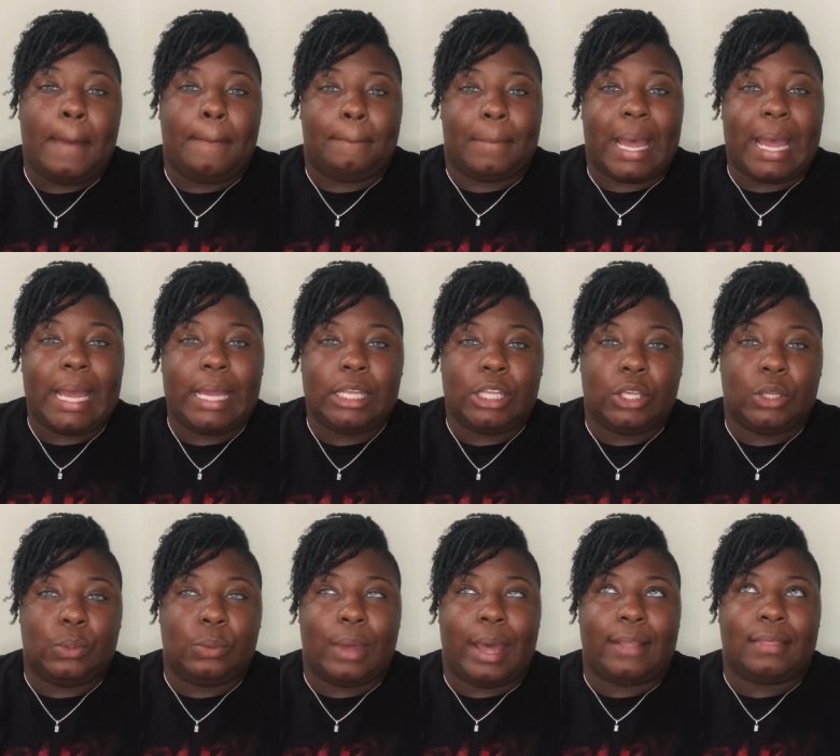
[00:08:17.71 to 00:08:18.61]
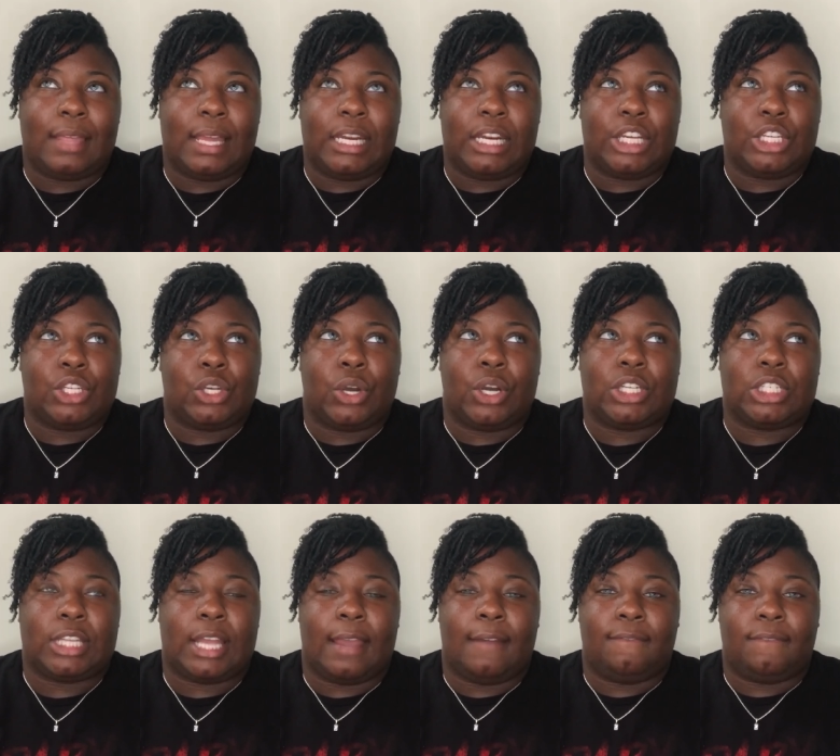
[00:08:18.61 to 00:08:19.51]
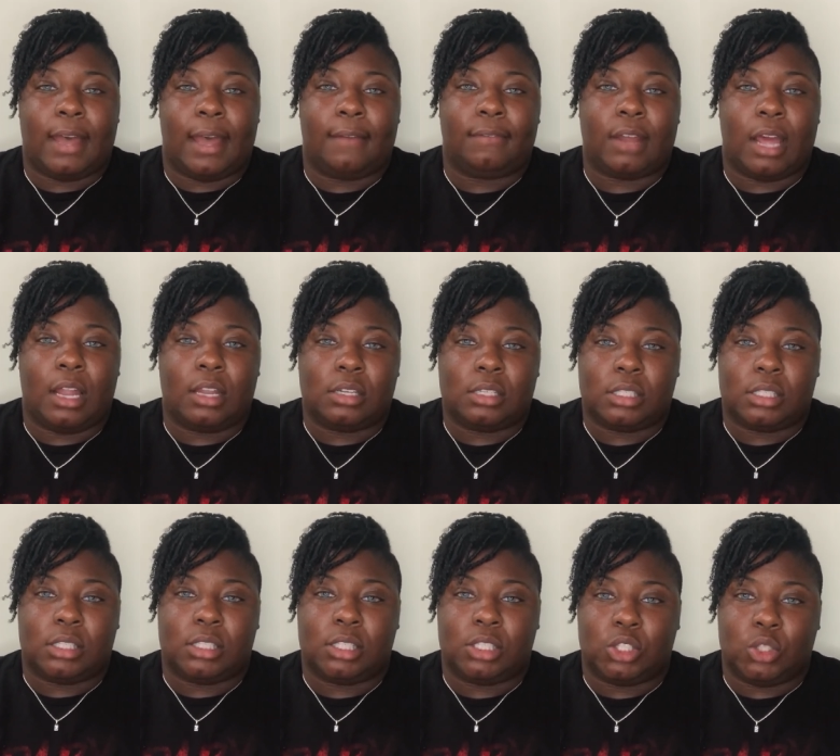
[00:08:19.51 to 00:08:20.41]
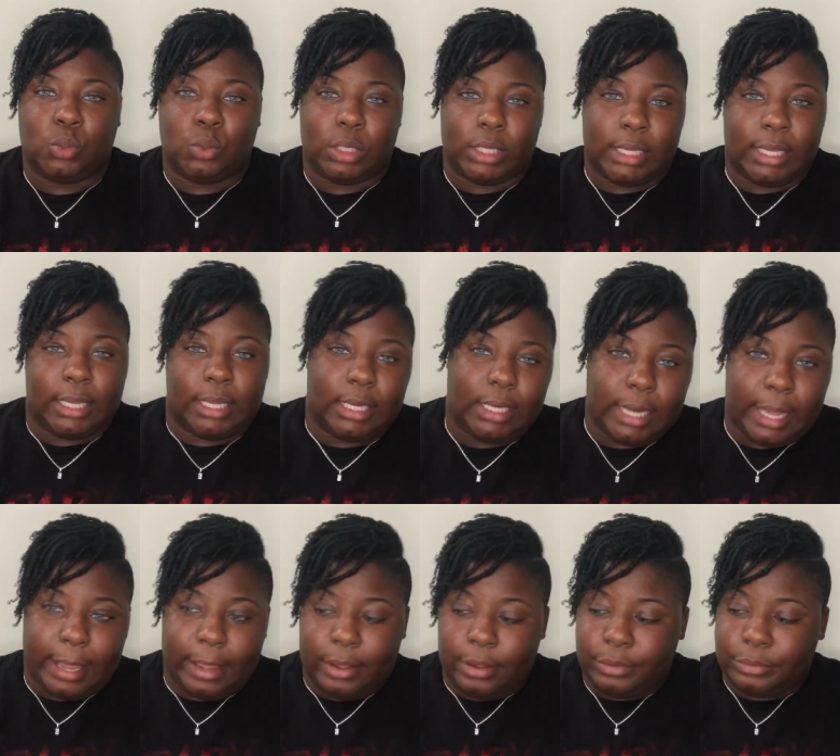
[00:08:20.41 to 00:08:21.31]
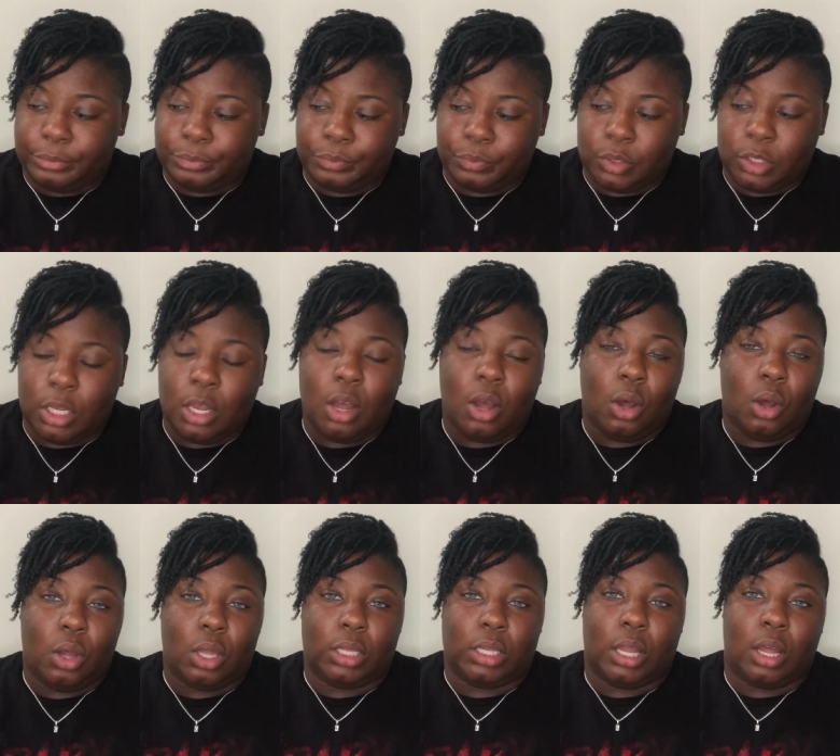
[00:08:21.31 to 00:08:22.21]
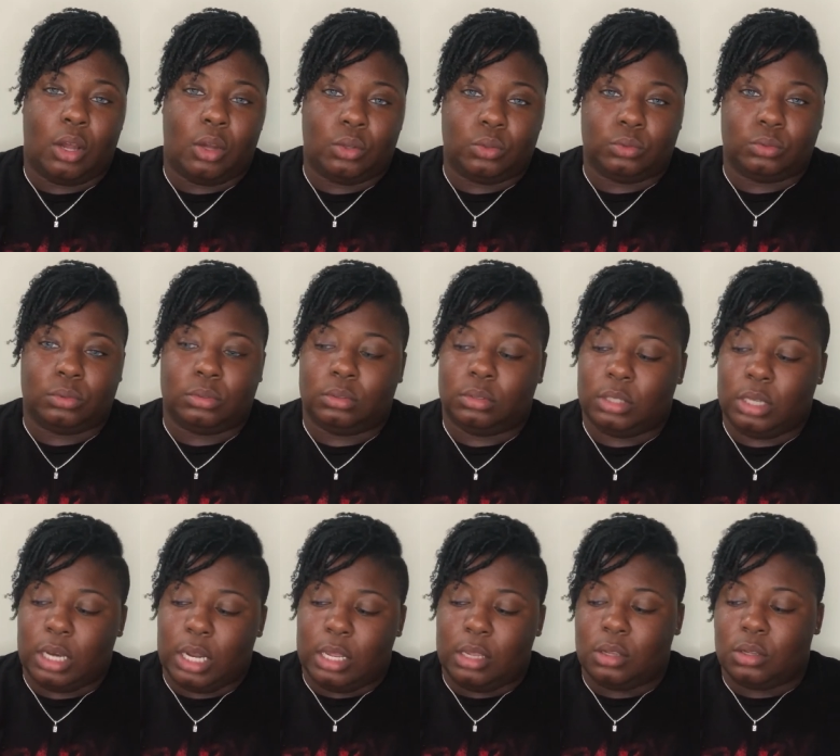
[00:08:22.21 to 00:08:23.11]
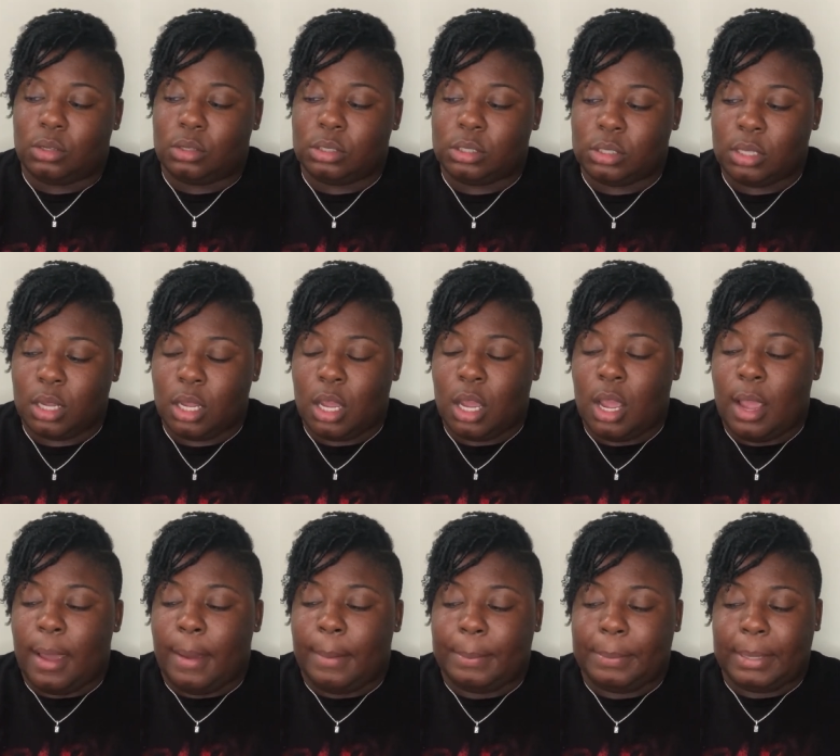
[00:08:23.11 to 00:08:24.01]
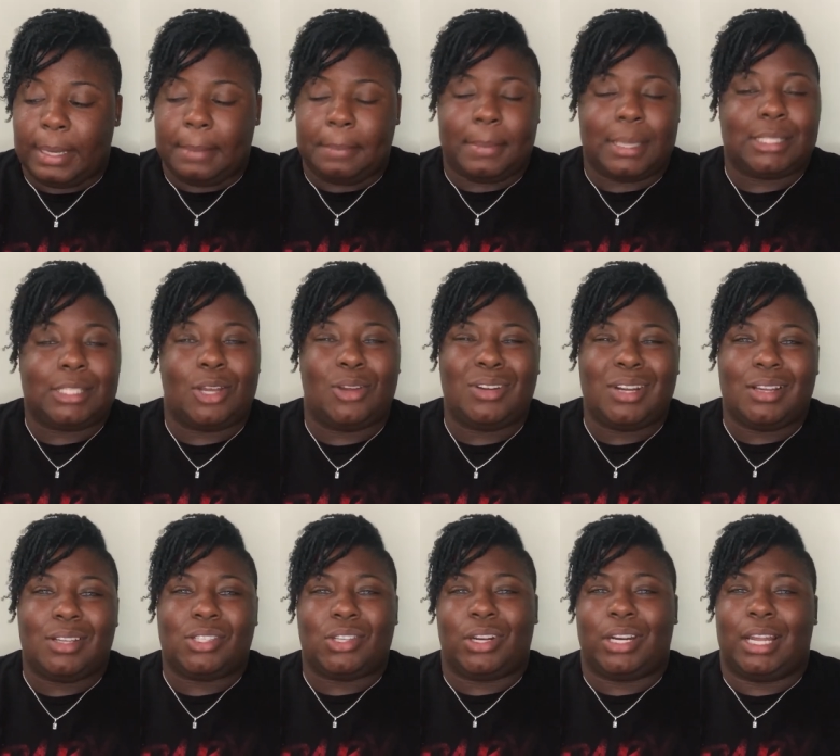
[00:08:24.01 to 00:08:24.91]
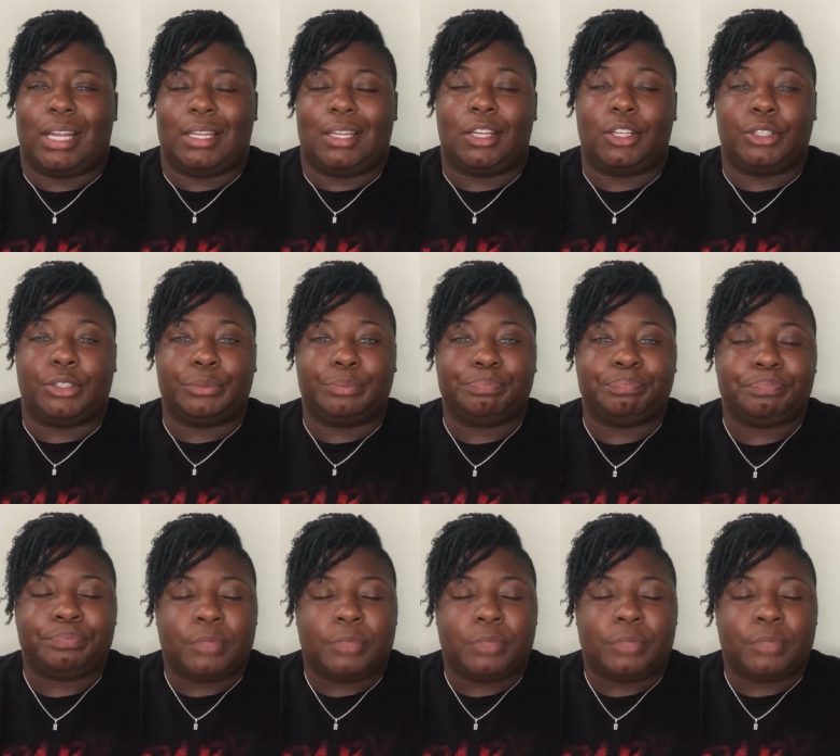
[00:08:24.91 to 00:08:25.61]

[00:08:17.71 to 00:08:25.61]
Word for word: Mind you, I think they charge like $5 to do a cut down on long nails but my toenails aren't that long